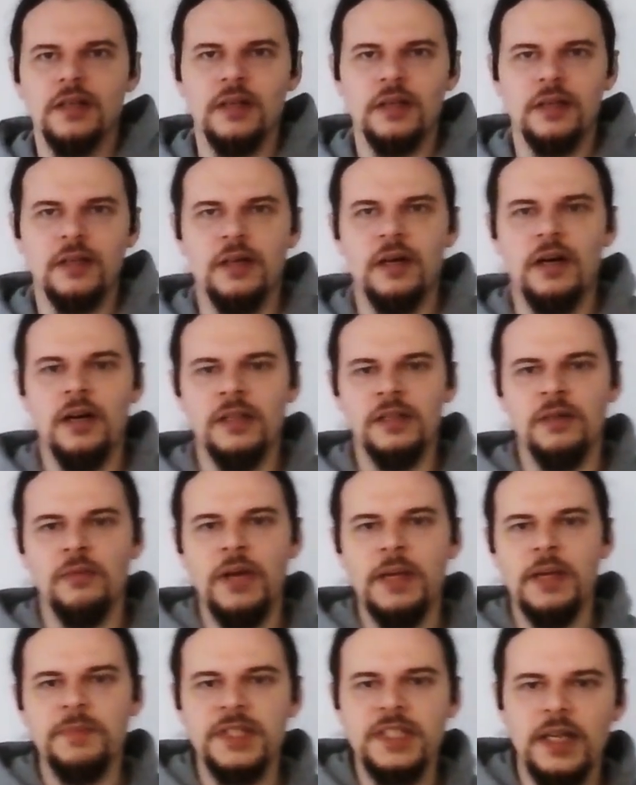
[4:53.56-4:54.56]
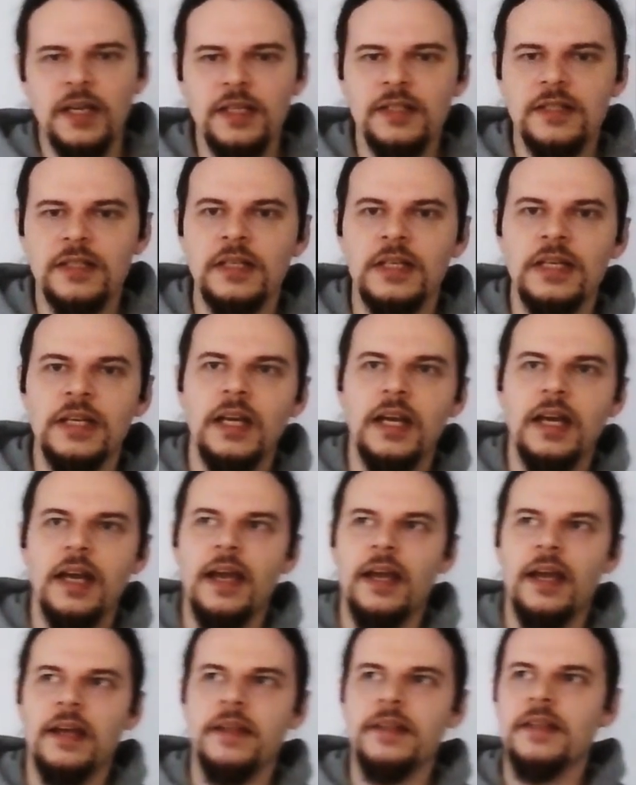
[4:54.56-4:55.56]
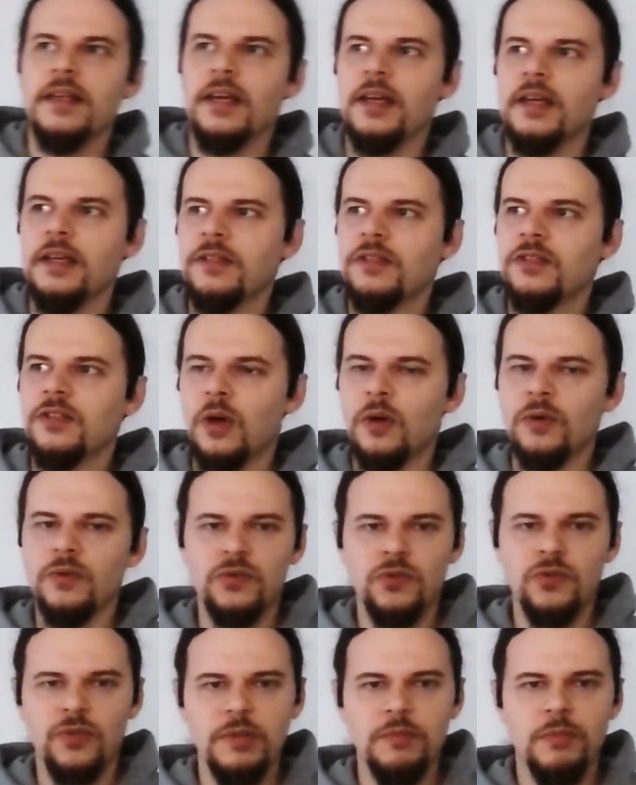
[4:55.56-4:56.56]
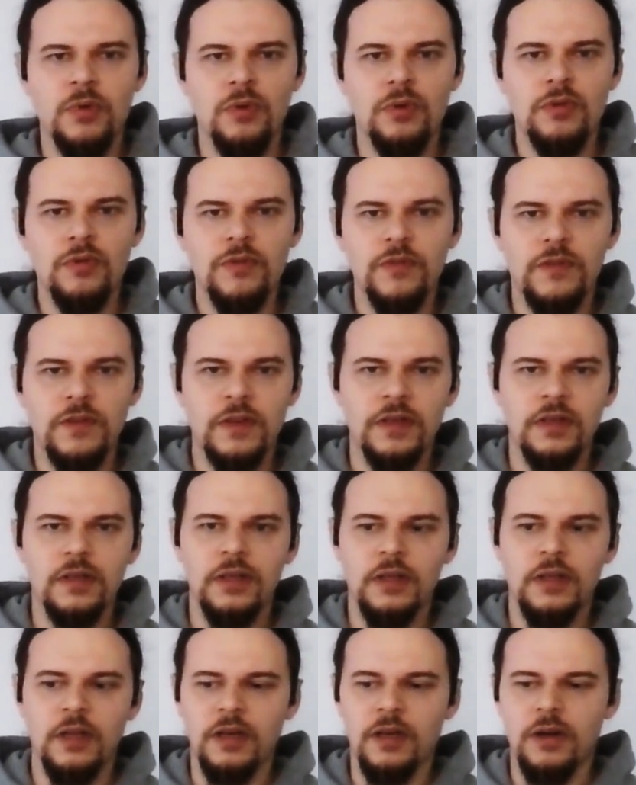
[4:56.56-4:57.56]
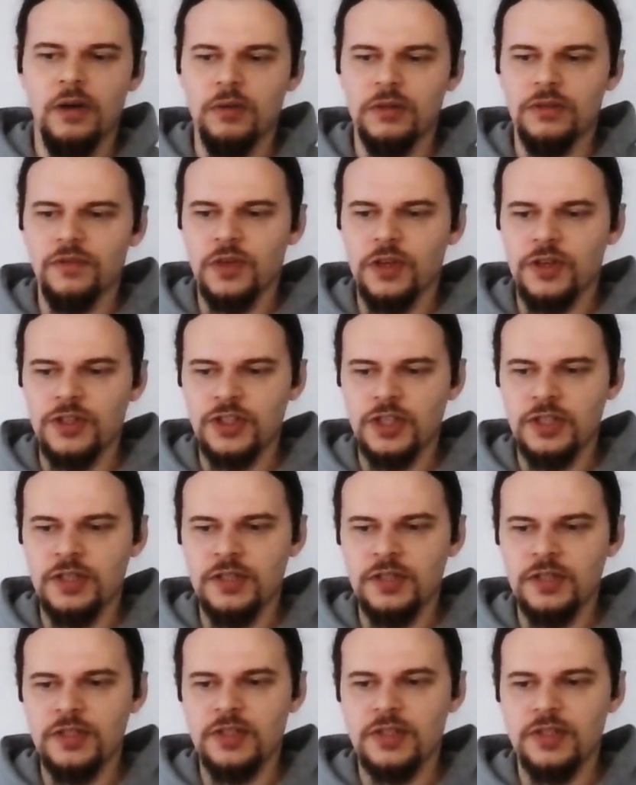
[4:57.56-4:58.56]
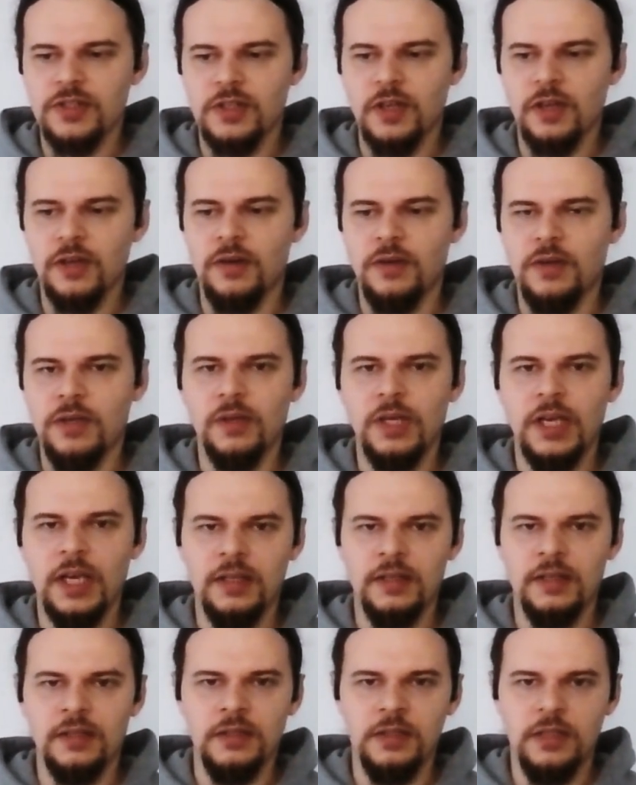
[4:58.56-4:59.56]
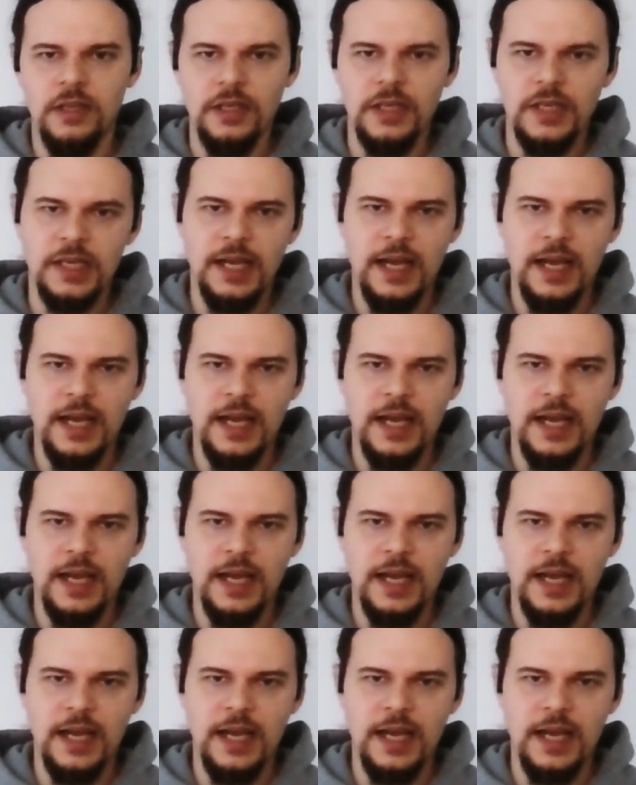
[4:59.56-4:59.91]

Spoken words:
on the website, and they don't remove old versions. So you can look